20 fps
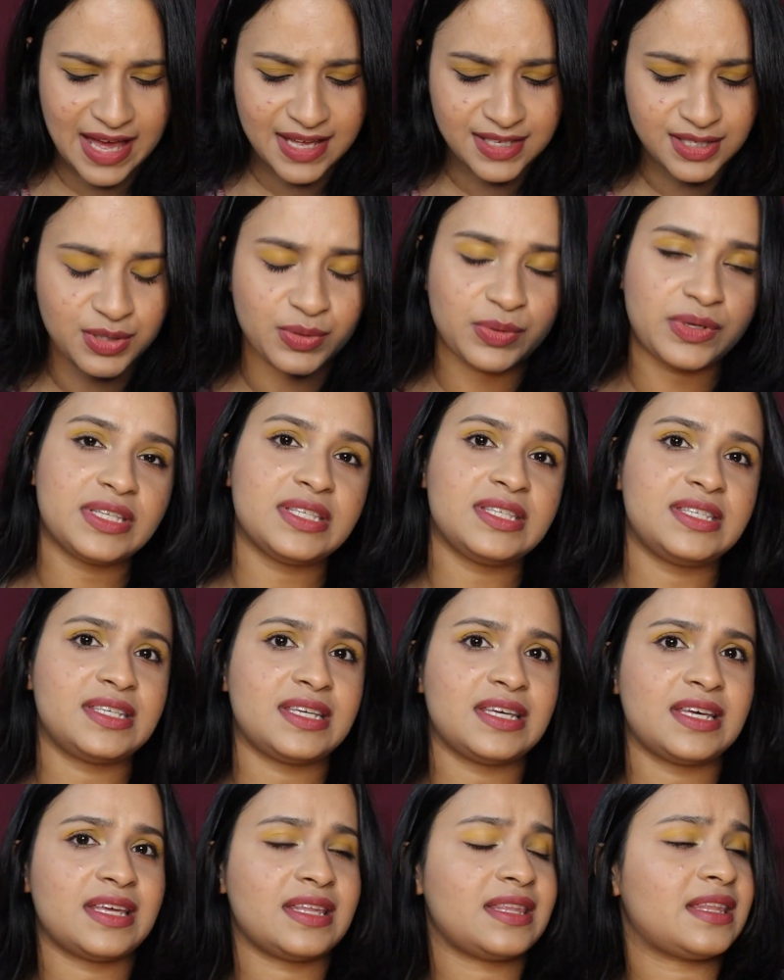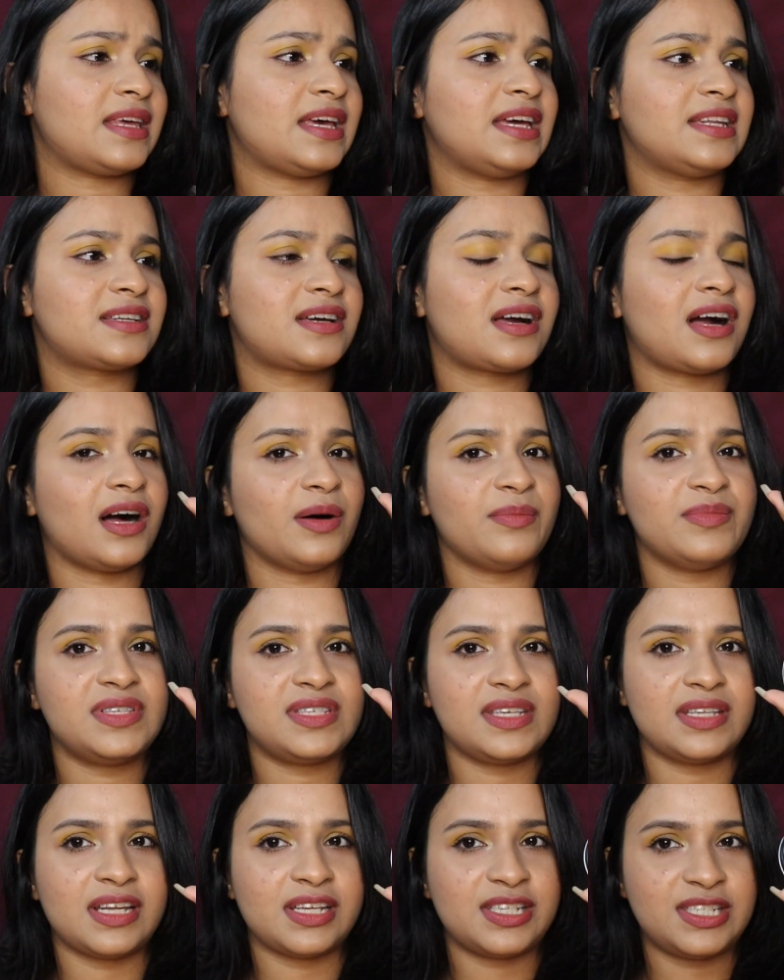As you can see, it
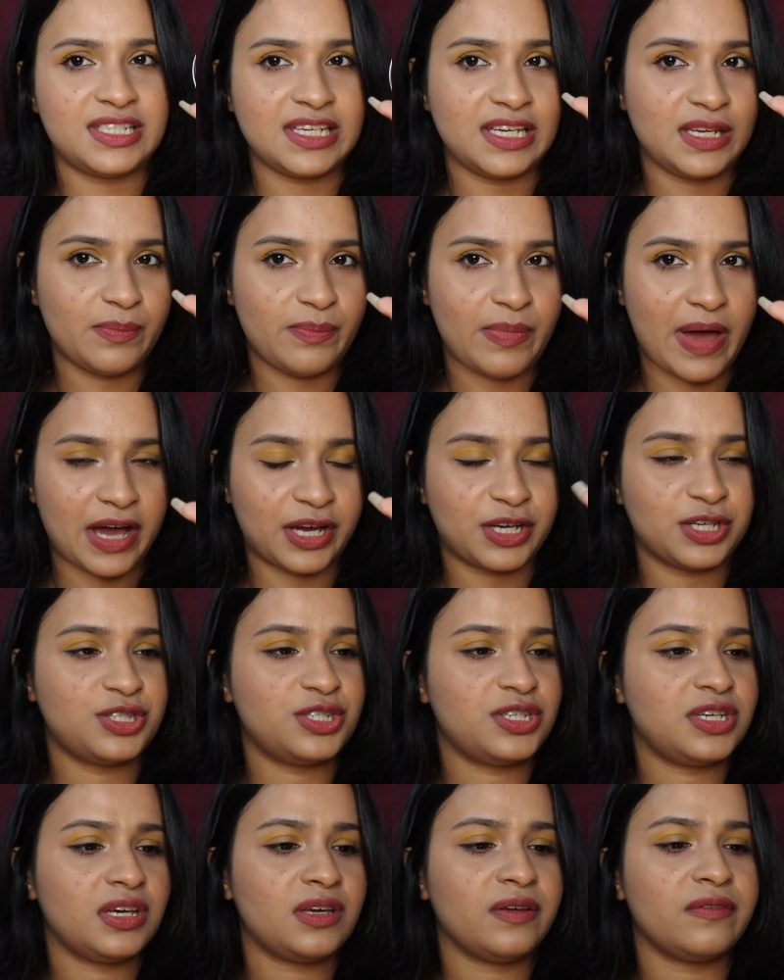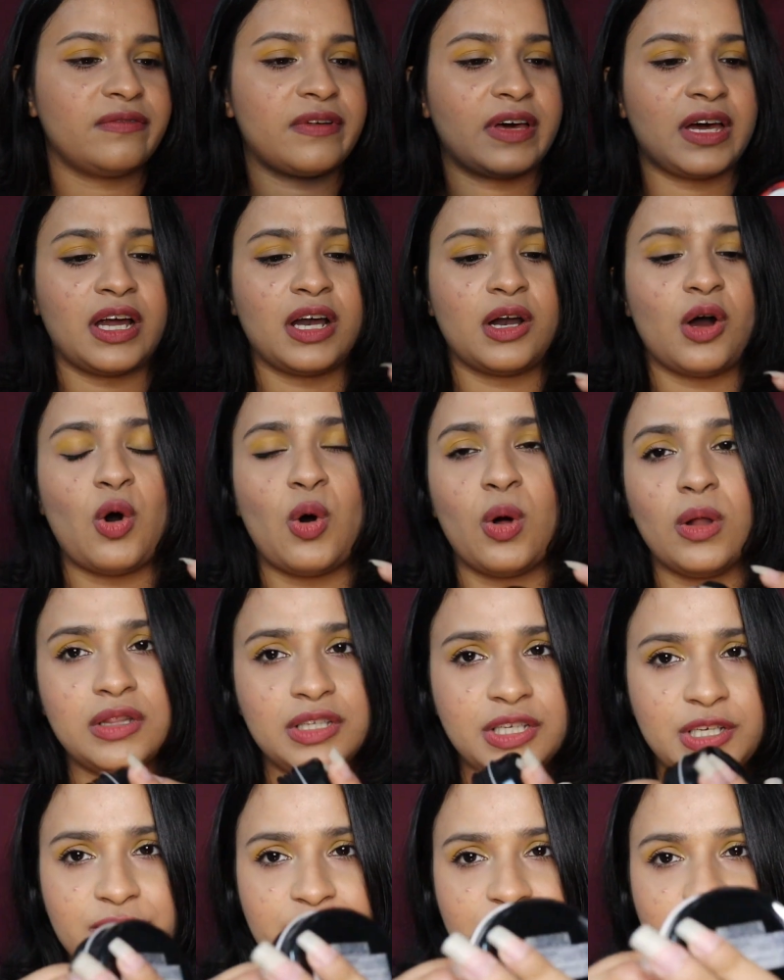comes in a tin packaging where all
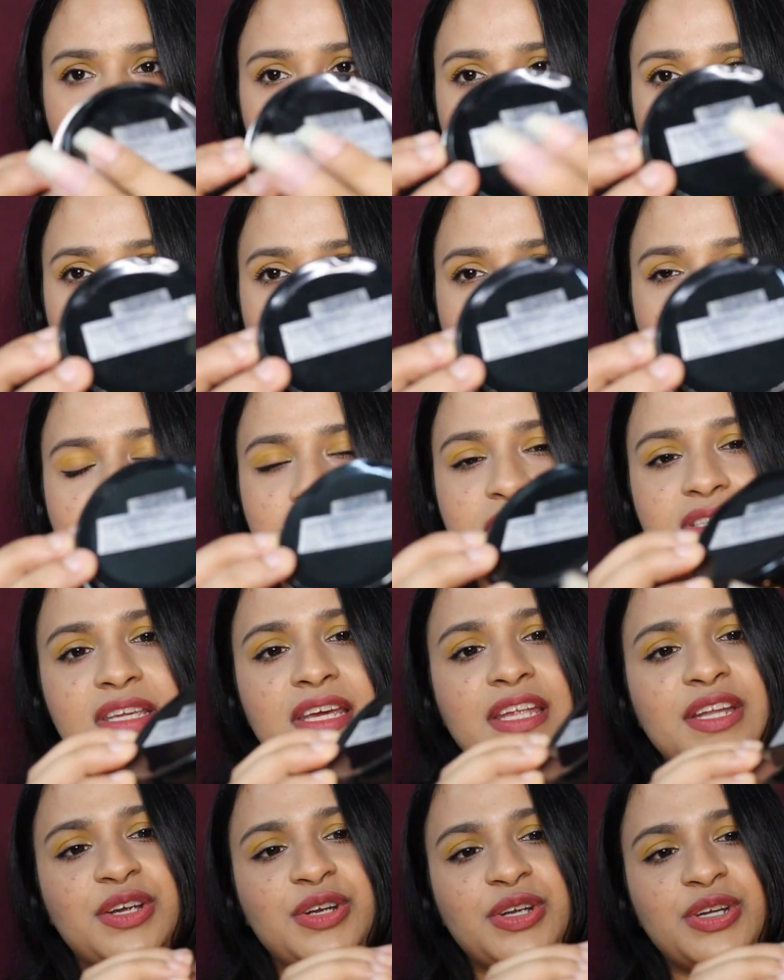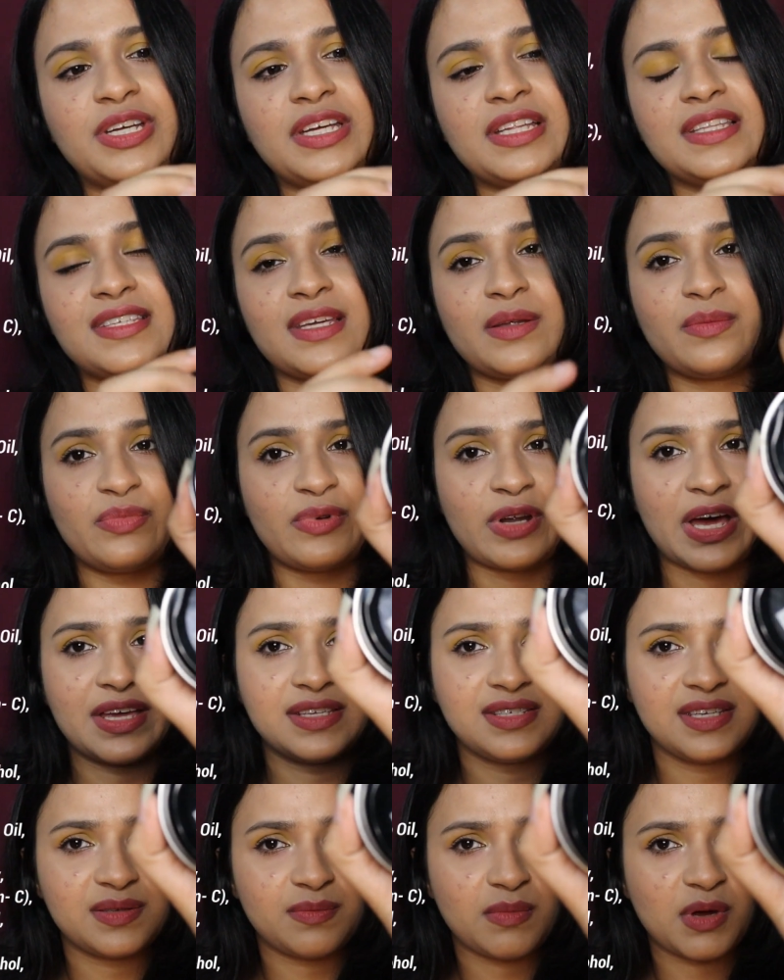the informations, ingredients and
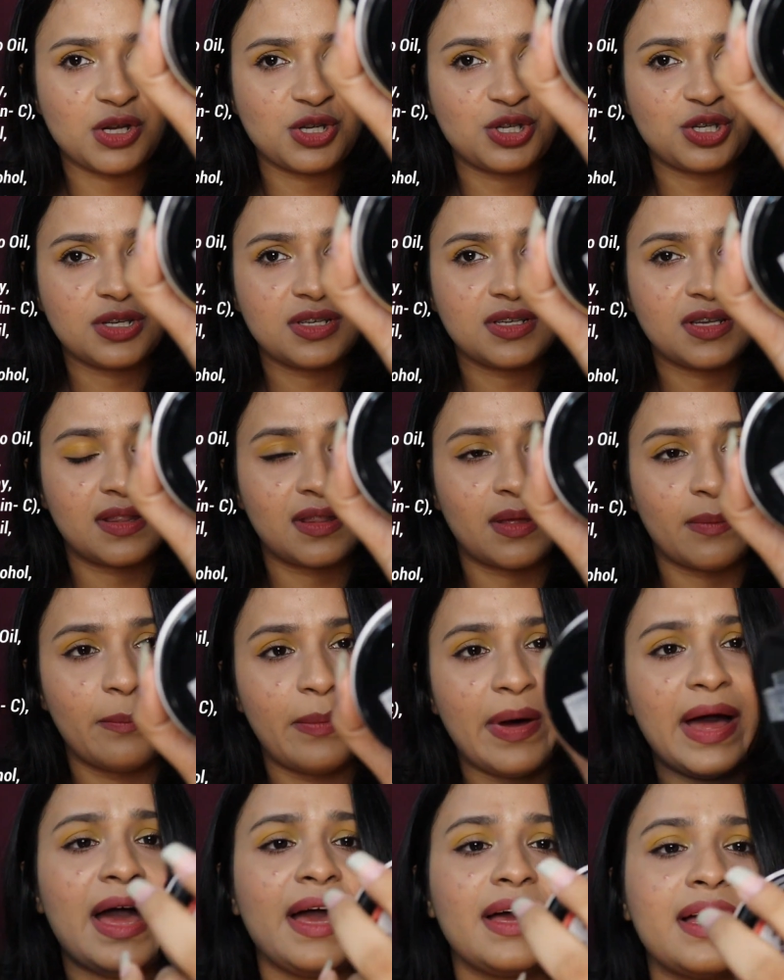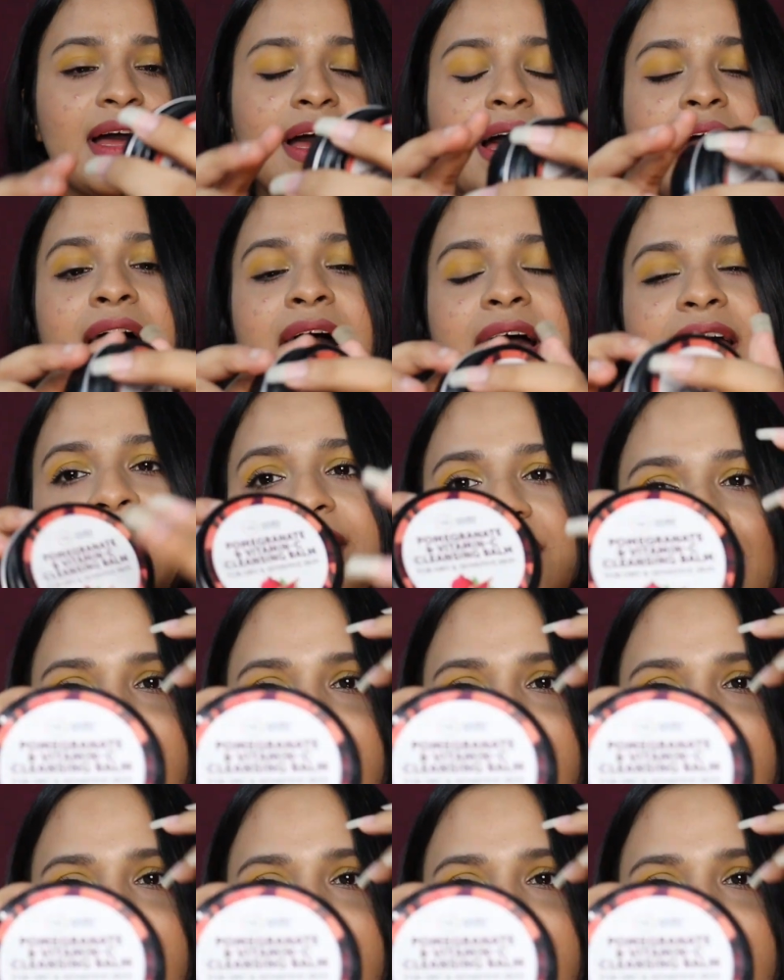prices mentioned in the back, and